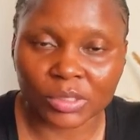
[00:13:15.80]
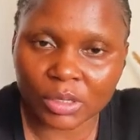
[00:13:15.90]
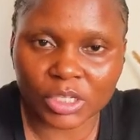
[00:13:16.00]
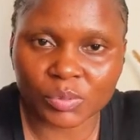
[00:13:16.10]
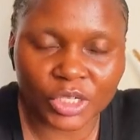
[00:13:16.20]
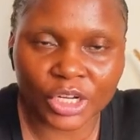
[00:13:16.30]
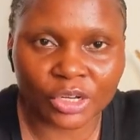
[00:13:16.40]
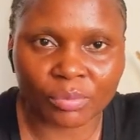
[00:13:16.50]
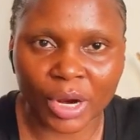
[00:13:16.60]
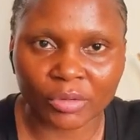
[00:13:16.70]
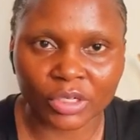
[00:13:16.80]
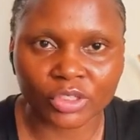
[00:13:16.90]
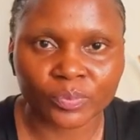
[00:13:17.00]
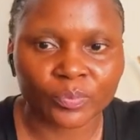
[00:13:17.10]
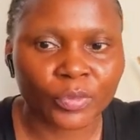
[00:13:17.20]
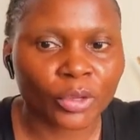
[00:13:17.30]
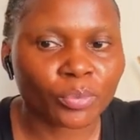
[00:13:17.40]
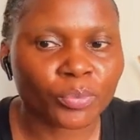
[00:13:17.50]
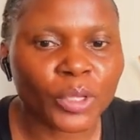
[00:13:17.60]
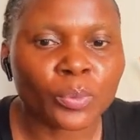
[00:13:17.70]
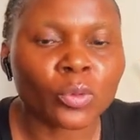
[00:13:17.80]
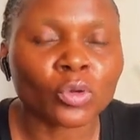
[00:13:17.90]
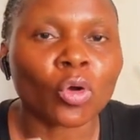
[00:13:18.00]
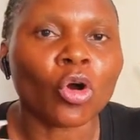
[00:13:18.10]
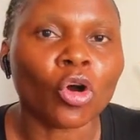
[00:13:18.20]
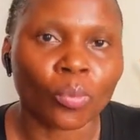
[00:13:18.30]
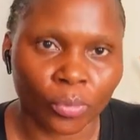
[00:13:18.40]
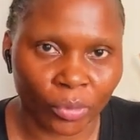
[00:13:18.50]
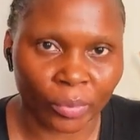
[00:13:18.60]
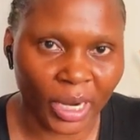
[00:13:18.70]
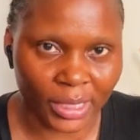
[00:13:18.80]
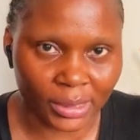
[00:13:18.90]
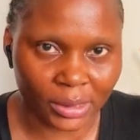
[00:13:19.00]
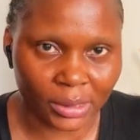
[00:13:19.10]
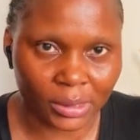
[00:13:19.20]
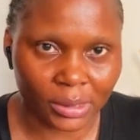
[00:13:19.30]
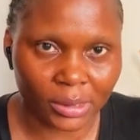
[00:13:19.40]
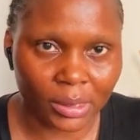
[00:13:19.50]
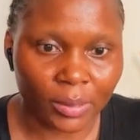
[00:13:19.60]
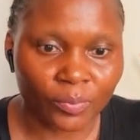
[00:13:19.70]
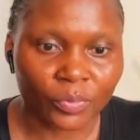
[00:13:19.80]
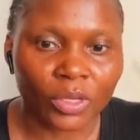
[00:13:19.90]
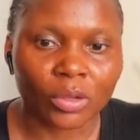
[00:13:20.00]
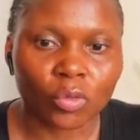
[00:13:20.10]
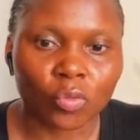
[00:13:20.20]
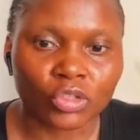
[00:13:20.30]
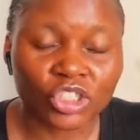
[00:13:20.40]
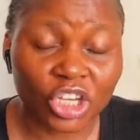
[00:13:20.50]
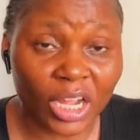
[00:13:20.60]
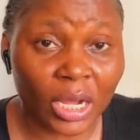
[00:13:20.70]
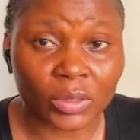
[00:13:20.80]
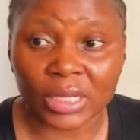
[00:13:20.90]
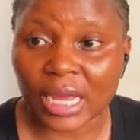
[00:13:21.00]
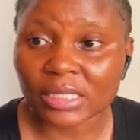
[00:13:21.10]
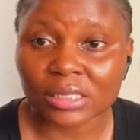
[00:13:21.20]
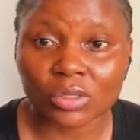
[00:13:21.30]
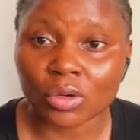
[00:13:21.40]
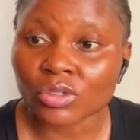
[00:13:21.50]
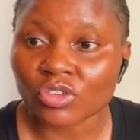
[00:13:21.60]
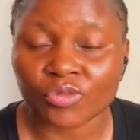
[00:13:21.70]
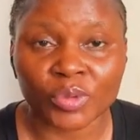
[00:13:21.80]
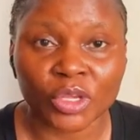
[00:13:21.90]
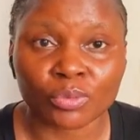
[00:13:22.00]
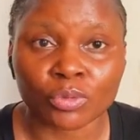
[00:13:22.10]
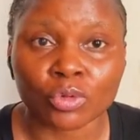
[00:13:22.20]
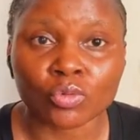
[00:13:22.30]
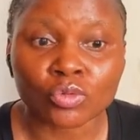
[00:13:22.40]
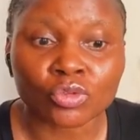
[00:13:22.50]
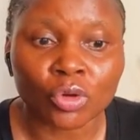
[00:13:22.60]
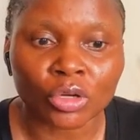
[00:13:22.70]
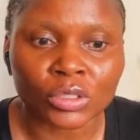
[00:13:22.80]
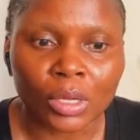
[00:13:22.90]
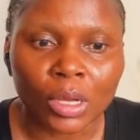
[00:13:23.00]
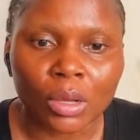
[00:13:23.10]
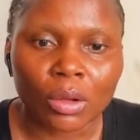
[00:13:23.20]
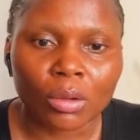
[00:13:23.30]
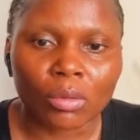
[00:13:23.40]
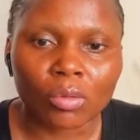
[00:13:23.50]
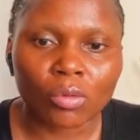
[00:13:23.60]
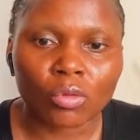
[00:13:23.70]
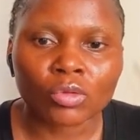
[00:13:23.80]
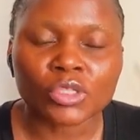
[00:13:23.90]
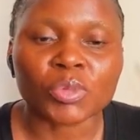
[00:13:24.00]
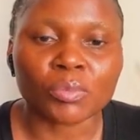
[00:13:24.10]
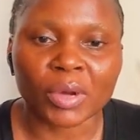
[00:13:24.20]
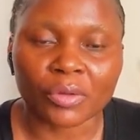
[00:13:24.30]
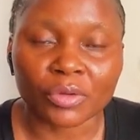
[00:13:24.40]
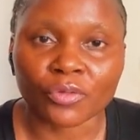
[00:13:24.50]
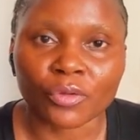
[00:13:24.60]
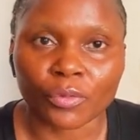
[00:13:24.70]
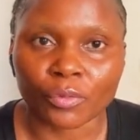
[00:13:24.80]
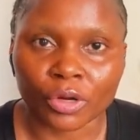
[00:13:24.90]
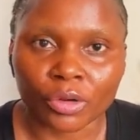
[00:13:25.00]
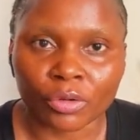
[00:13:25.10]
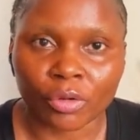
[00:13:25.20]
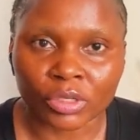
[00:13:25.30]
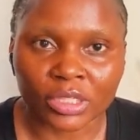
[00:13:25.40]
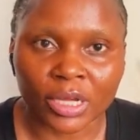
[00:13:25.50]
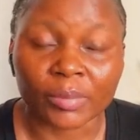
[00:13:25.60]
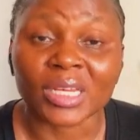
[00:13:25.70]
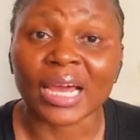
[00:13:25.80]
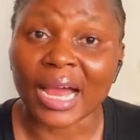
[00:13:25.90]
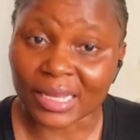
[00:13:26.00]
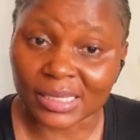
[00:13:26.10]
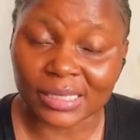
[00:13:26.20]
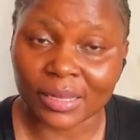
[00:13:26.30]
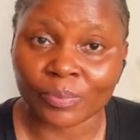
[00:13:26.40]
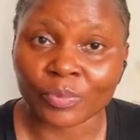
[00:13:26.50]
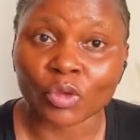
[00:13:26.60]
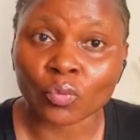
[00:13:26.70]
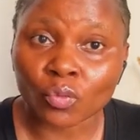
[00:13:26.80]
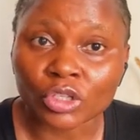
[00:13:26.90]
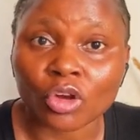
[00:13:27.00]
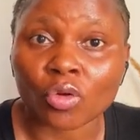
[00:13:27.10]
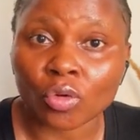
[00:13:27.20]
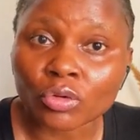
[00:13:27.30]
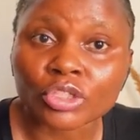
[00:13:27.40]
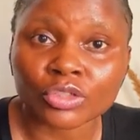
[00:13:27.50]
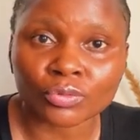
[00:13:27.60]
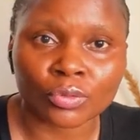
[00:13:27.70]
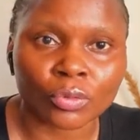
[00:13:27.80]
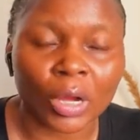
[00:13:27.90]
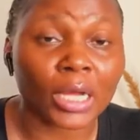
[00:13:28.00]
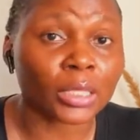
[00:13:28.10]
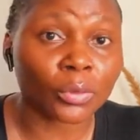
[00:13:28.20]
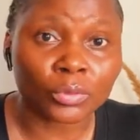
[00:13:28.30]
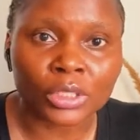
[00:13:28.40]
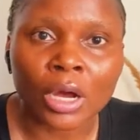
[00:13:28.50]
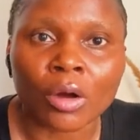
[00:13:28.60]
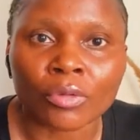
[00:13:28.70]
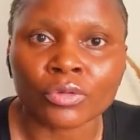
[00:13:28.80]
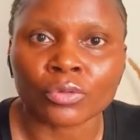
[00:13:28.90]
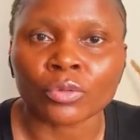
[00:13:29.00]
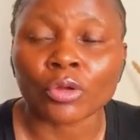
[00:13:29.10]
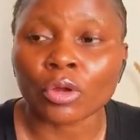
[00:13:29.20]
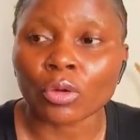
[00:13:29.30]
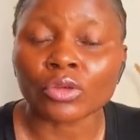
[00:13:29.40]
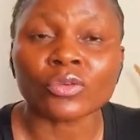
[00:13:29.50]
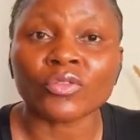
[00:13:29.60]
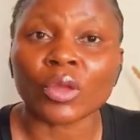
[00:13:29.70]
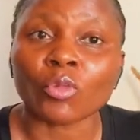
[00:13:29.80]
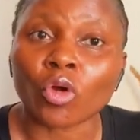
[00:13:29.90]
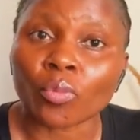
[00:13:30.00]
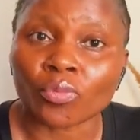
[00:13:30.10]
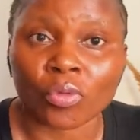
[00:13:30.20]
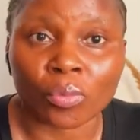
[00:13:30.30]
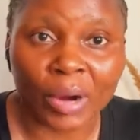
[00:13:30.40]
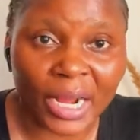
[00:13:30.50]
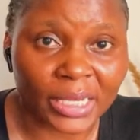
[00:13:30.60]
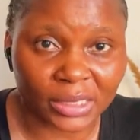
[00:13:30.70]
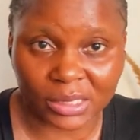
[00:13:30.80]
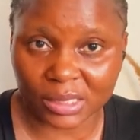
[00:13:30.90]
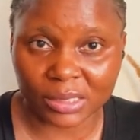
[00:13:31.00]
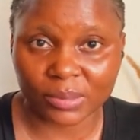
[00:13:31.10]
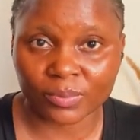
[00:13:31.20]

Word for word: especially in marriage people compromise check out ask tons of people who's got who's been married for a long time and ask them the golden rule and they will tell you lots of them compromise